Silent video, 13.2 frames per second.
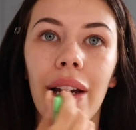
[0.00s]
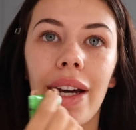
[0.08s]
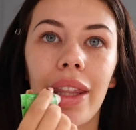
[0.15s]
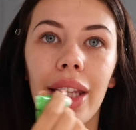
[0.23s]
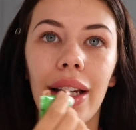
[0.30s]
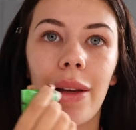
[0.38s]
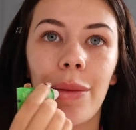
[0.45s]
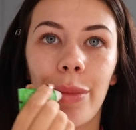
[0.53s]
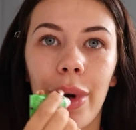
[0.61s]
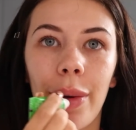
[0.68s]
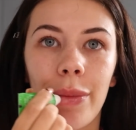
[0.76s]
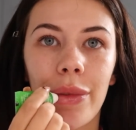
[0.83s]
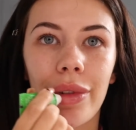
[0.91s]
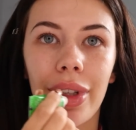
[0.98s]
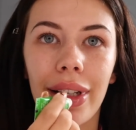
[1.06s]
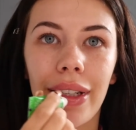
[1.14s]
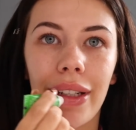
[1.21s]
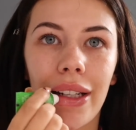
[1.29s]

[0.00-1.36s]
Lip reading: And the lip balm's really